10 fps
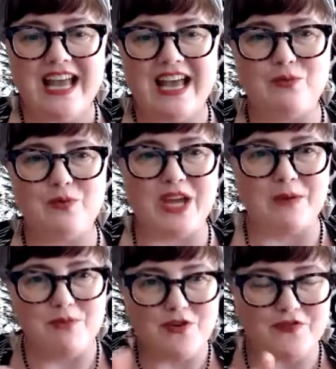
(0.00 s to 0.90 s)
and we
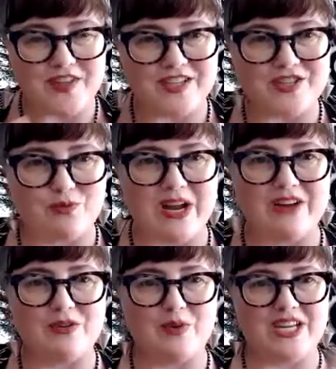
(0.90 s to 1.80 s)
can move things
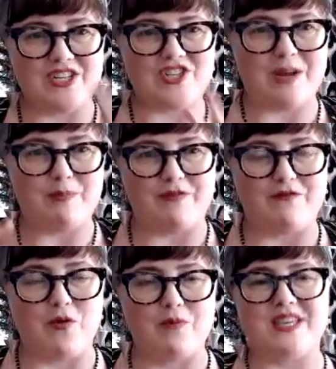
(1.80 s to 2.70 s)
around and we can shape and
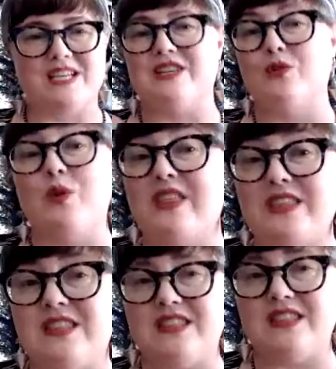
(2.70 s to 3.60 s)
form things in a way
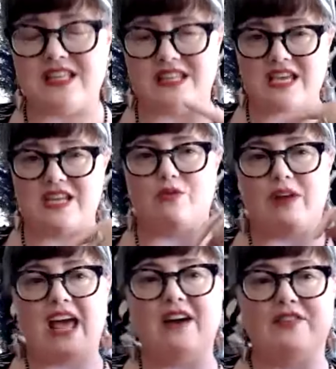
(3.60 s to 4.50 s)
that that they don't
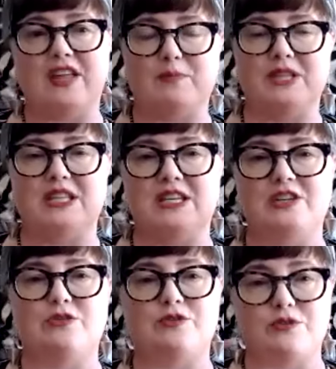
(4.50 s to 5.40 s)
have that ability
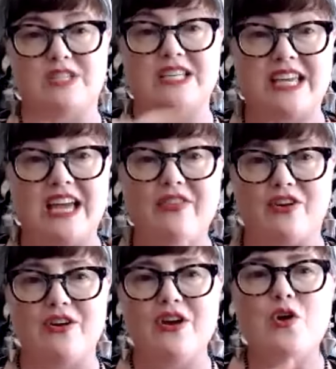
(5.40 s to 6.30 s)
to do so
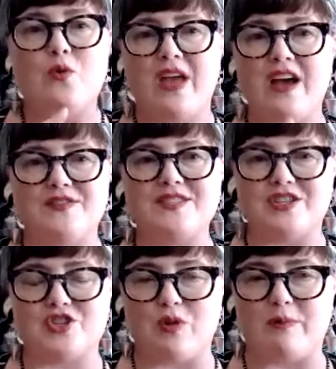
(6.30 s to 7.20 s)
together we have
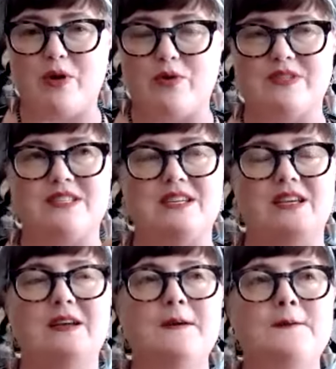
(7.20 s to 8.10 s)
such great
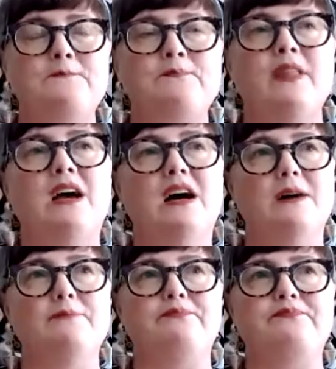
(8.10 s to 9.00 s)
potency
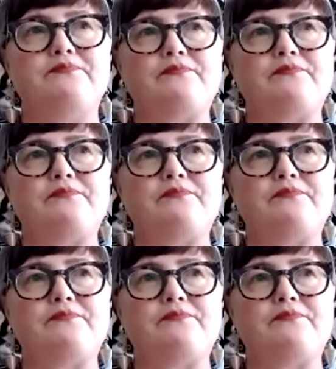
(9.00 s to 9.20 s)
um,